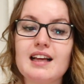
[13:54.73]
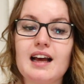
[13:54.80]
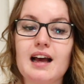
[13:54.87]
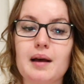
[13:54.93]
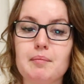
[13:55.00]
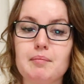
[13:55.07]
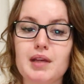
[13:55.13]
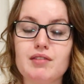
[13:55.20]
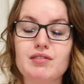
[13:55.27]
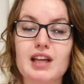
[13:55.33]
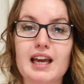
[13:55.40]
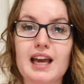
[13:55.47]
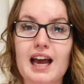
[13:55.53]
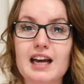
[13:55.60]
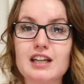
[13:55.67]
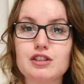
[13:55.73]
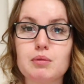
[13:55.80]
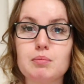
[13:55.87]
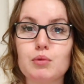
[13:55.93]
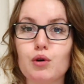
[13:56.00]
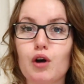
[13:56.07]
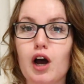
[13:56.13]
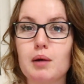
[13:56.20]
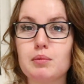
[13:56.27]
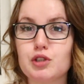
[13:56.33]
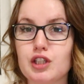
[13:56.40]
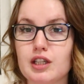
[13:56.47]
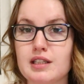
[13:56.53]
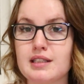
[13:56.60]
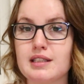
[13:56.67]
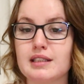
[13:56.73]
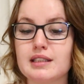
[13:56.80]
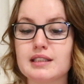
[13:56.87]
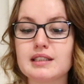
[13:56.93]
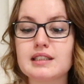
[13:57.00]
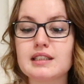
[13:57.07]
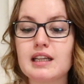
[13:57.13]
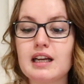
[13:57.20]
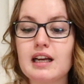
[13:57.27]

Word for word: Um, if they had more options